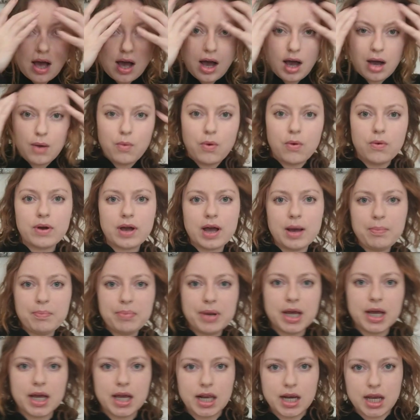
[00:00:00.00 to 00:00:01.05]
I woke up
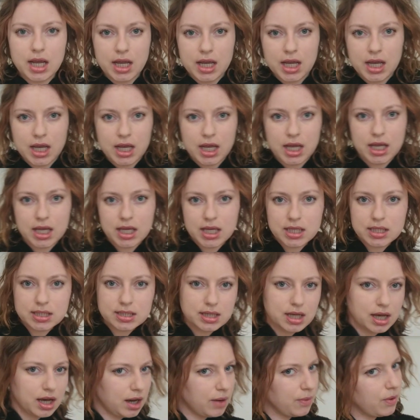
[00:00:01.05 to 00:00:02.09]
like
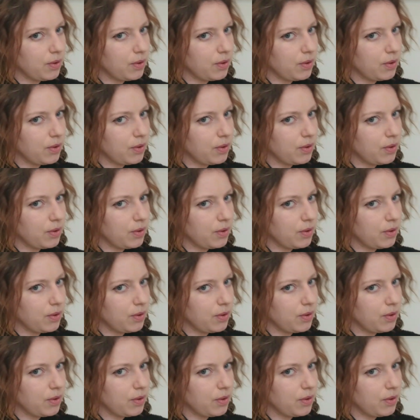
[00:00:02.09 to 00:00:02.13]
this,